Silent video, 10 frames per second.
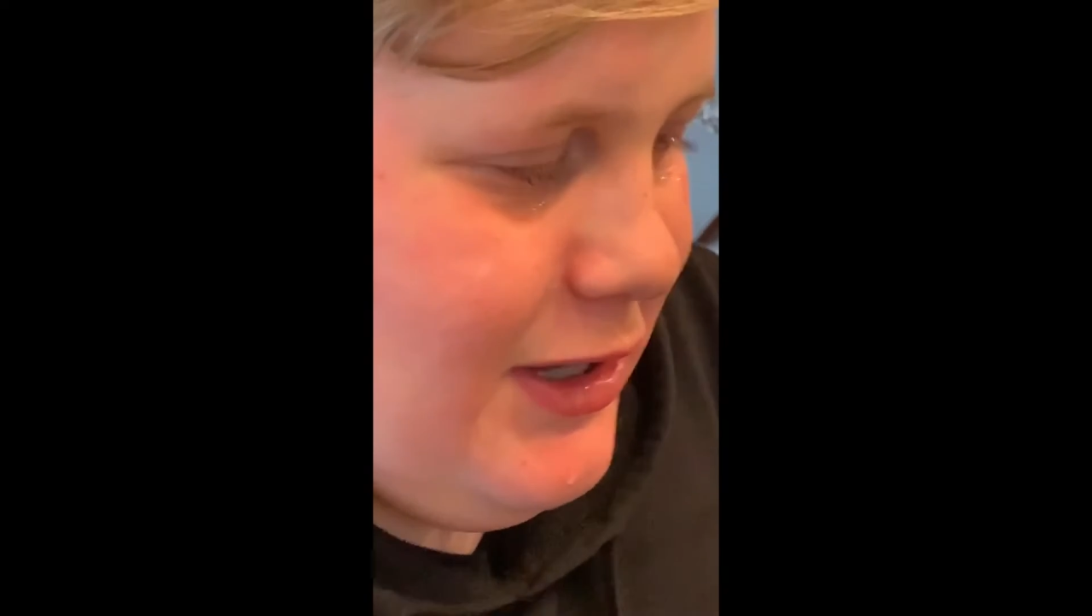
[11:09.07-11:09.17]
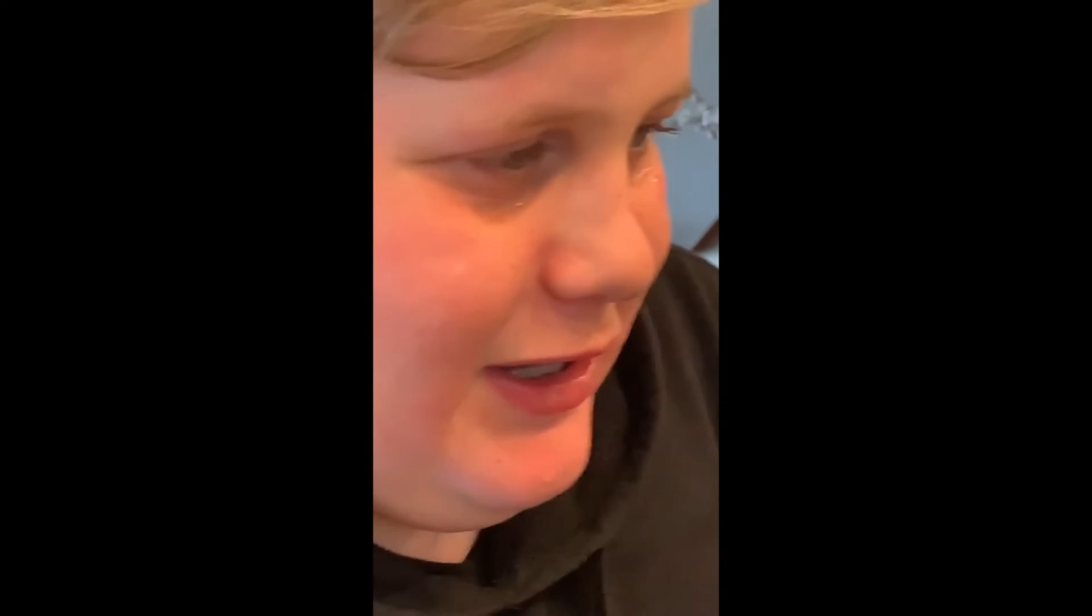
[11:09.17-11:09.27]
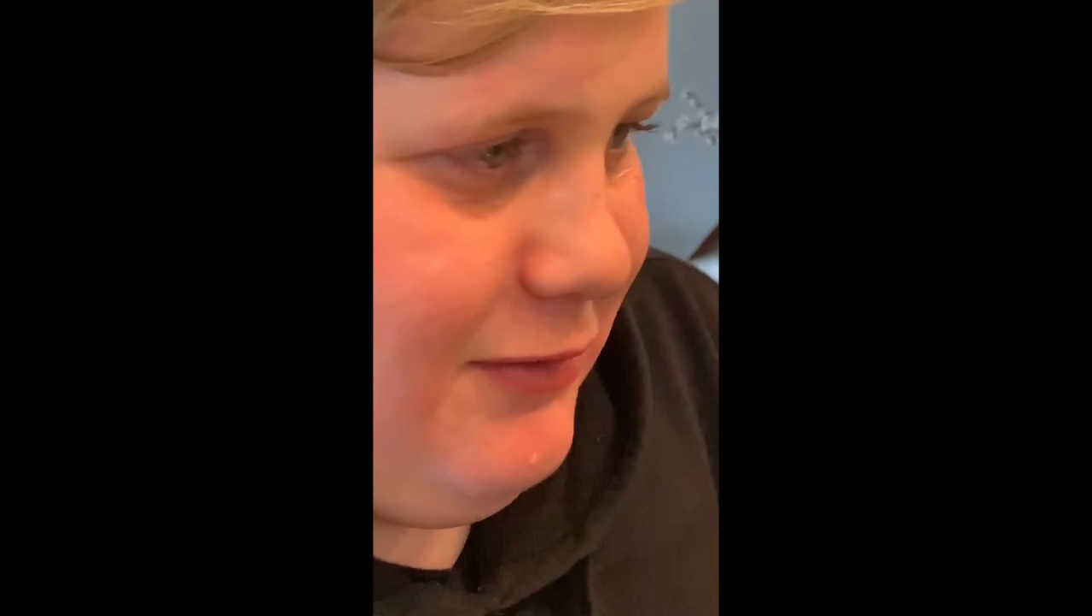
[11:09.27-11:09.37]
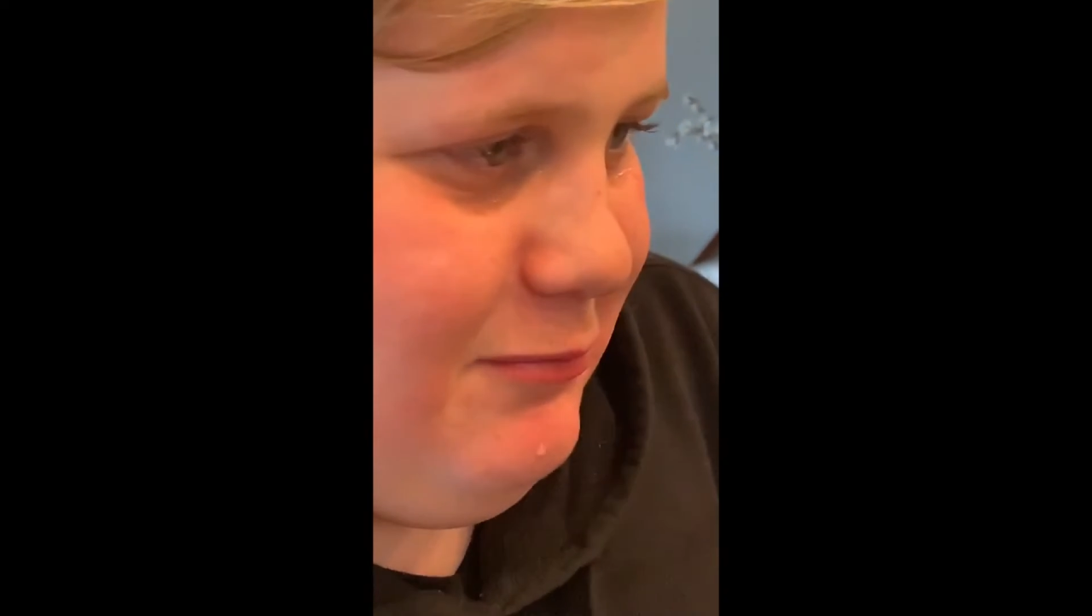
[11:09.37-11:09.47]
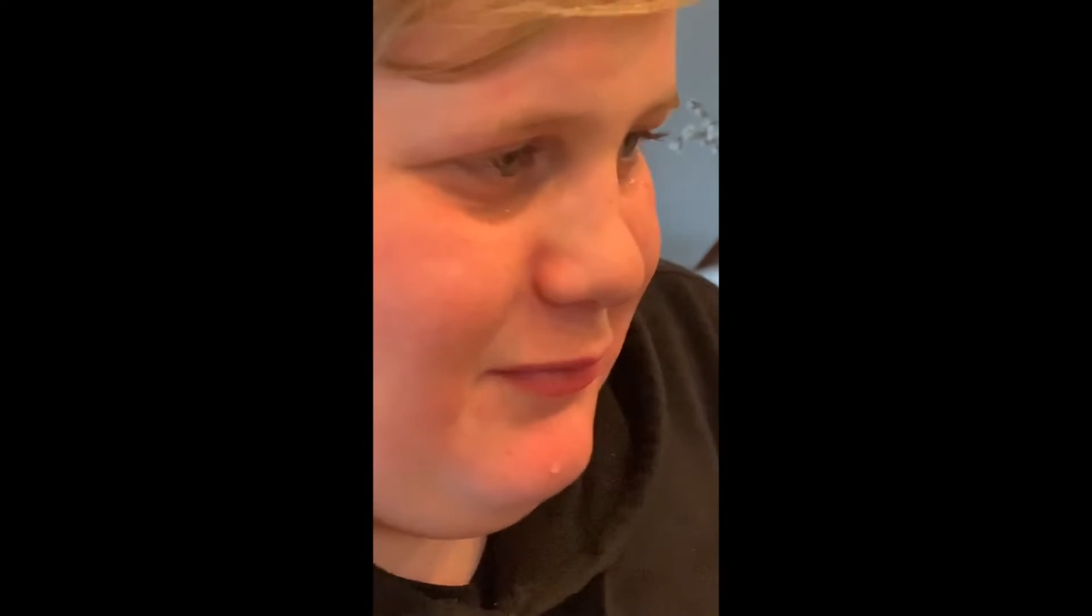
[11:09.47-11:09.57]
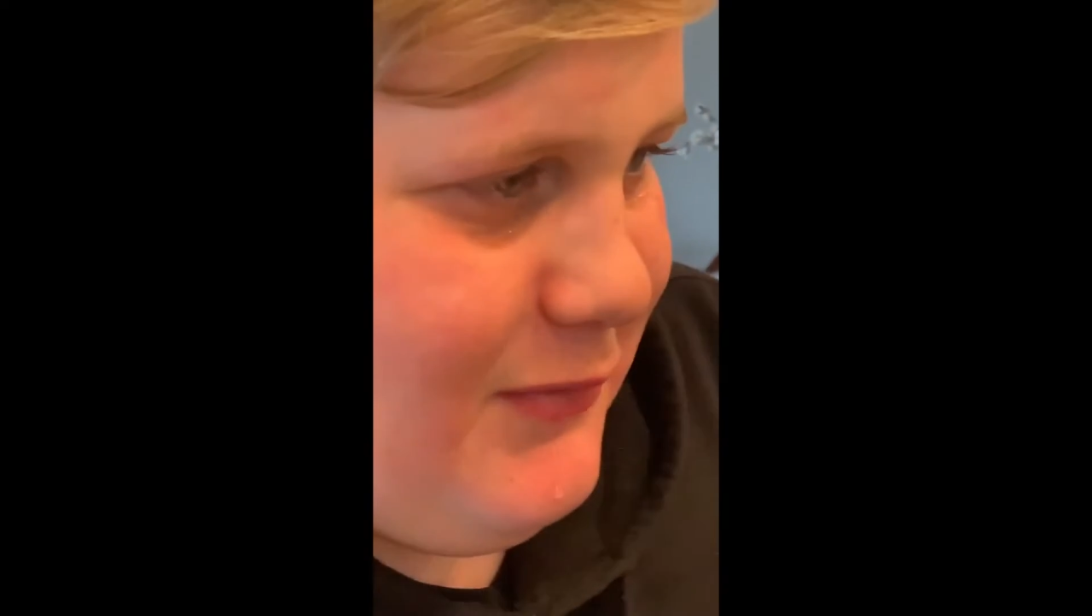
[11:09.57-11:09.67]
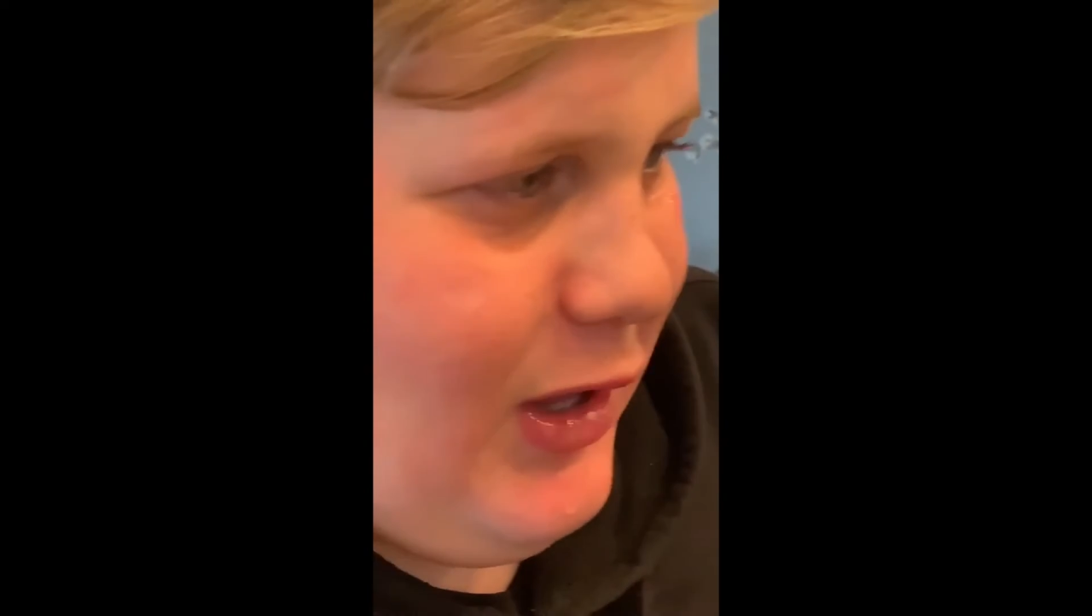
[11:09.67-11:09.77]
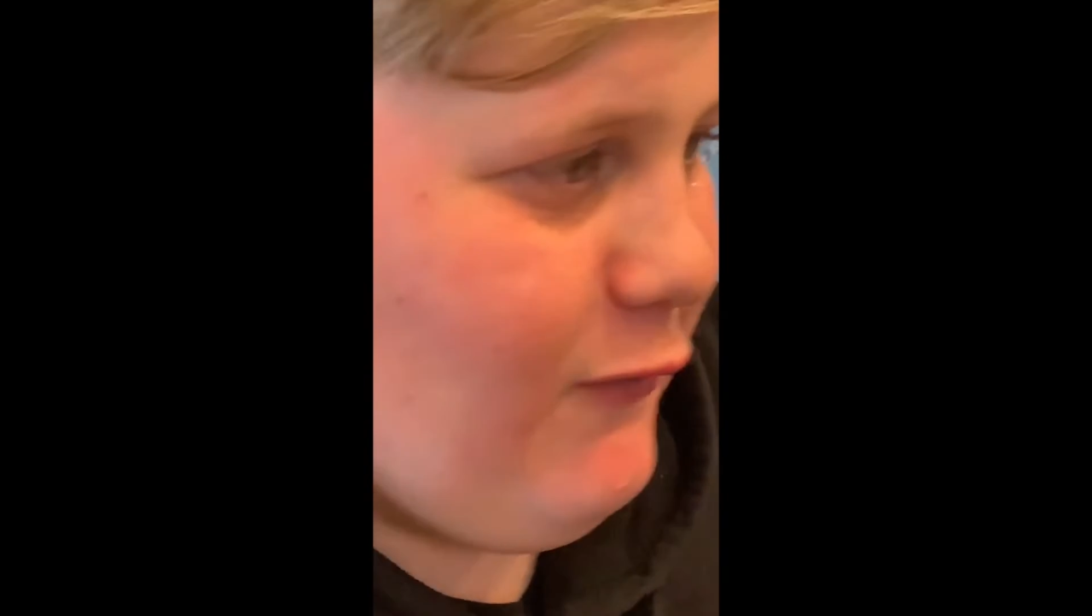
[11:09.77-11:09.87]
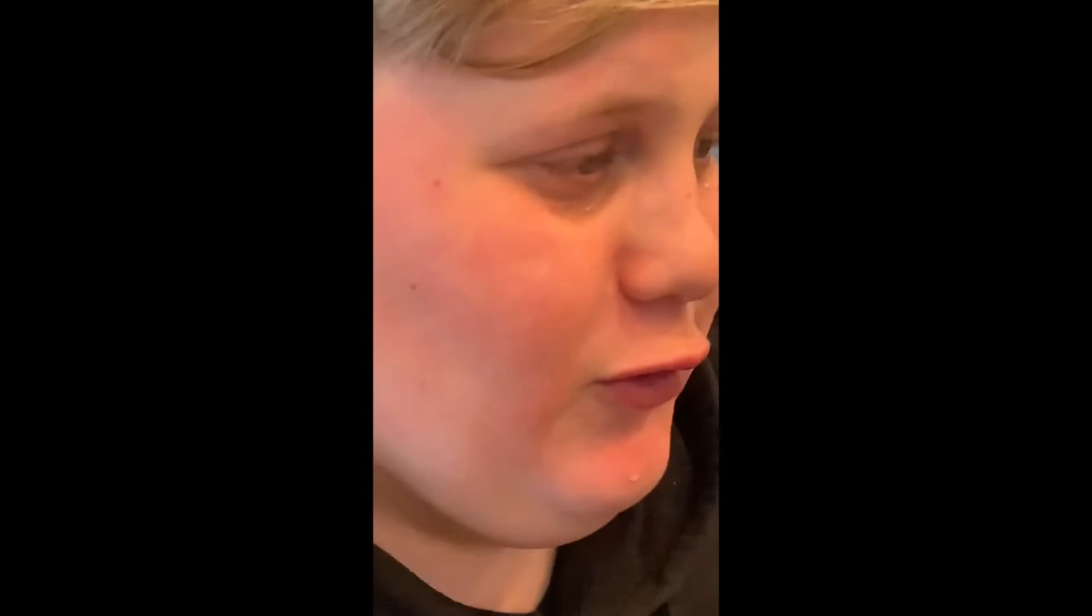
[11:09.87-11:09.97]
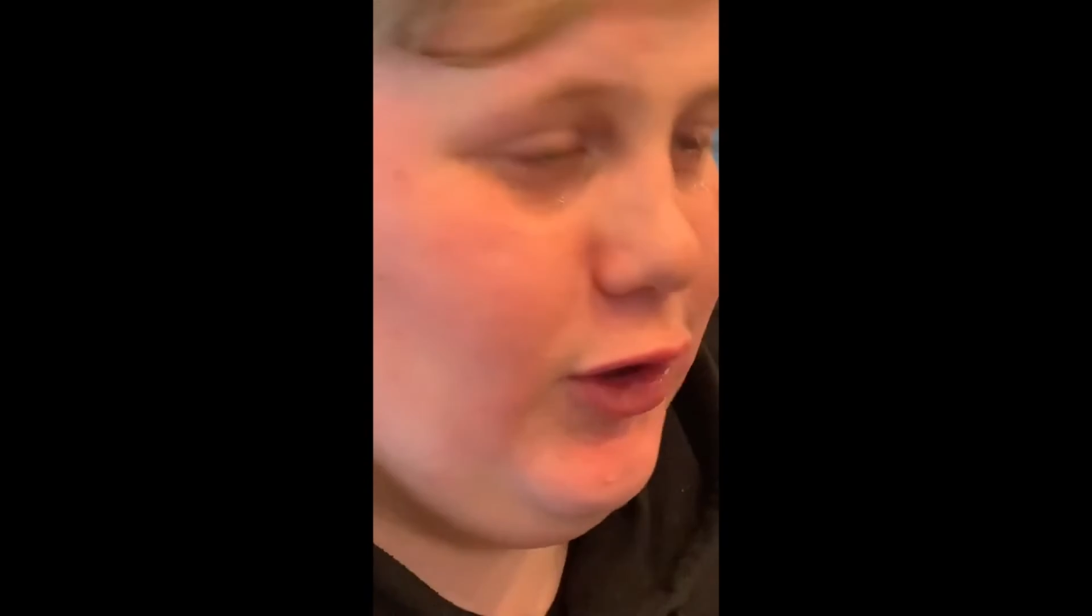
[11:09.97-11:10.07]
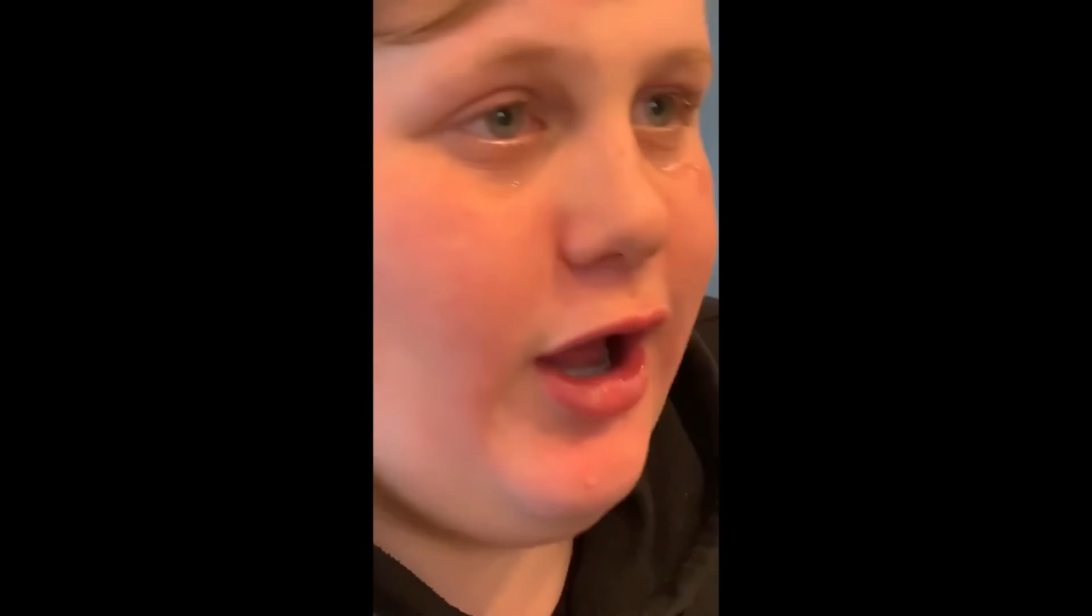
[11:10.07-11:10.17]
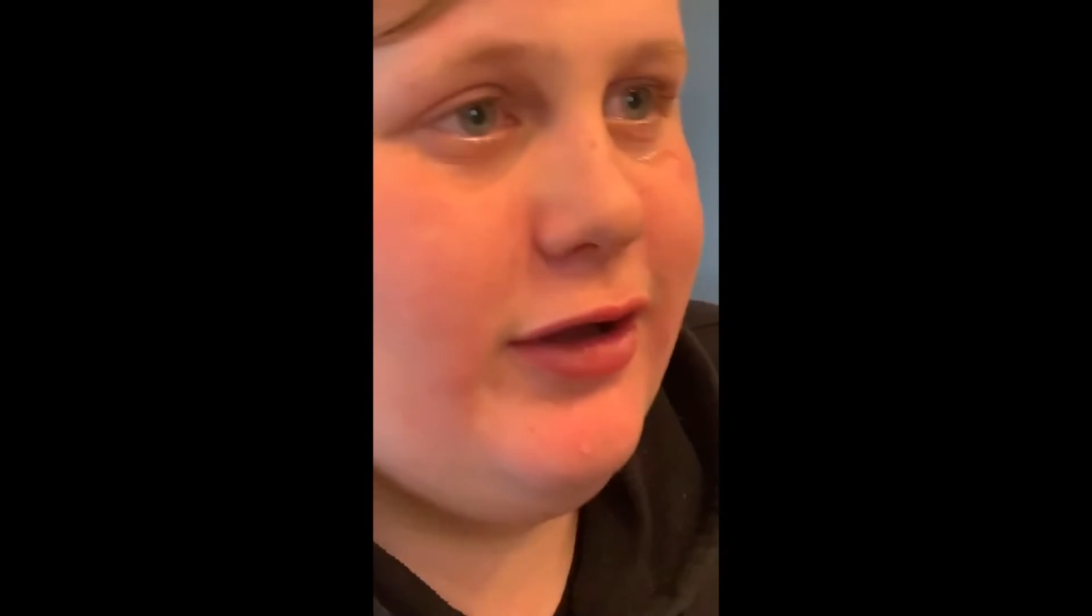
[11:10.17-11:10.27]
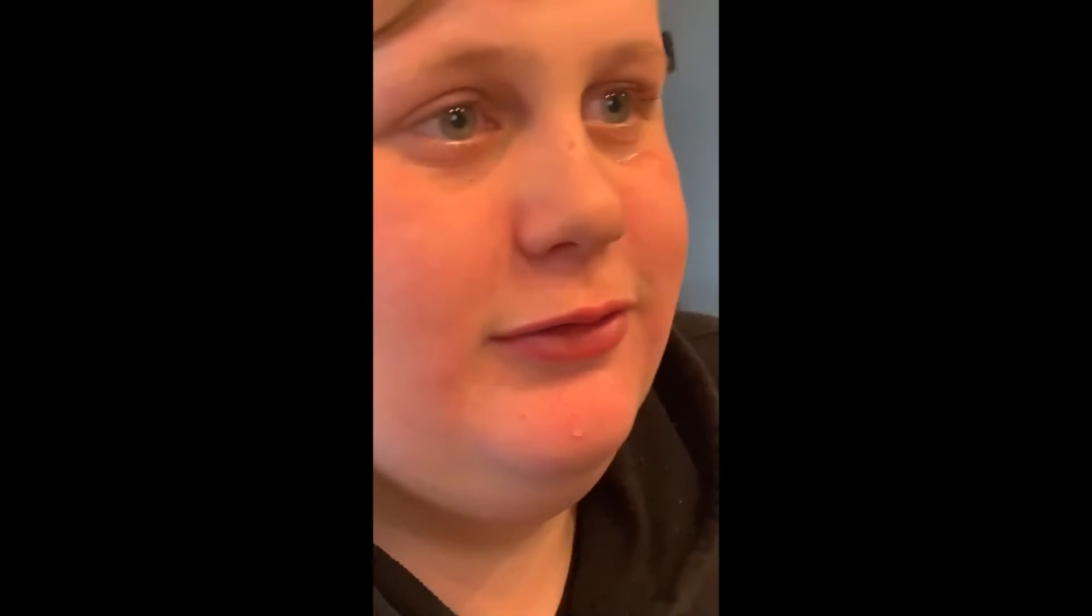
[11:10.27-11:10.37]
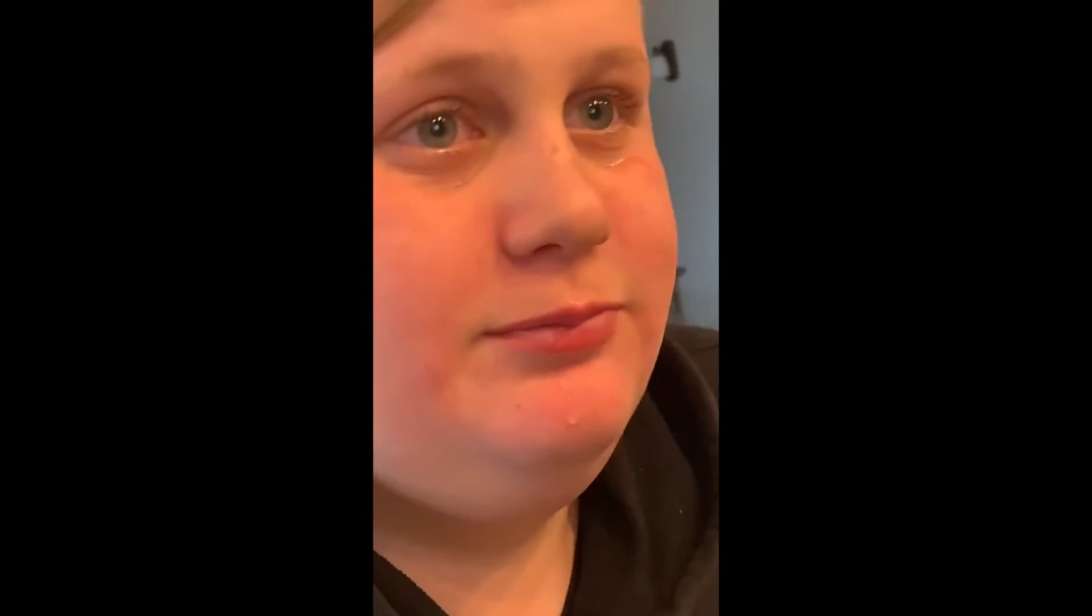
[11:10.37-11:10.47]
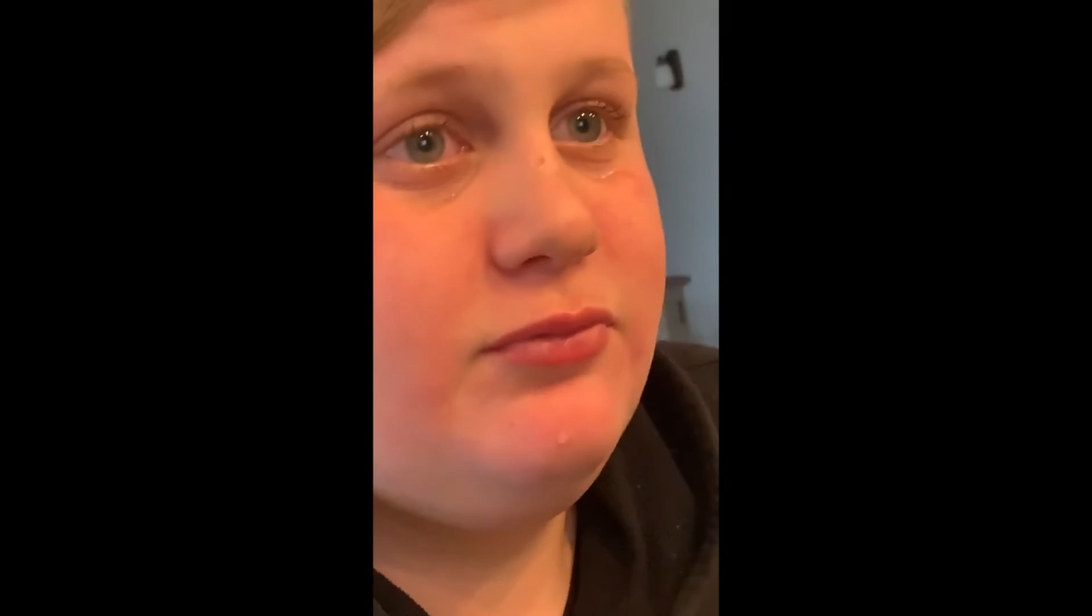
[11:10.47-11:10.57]
It gave a lot
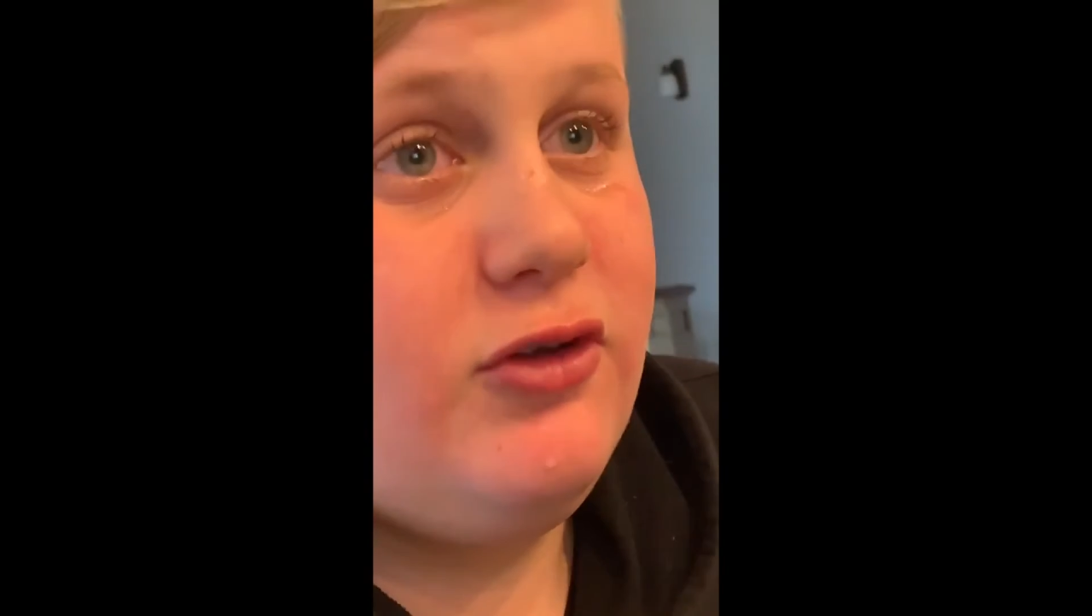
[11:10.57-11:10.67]
of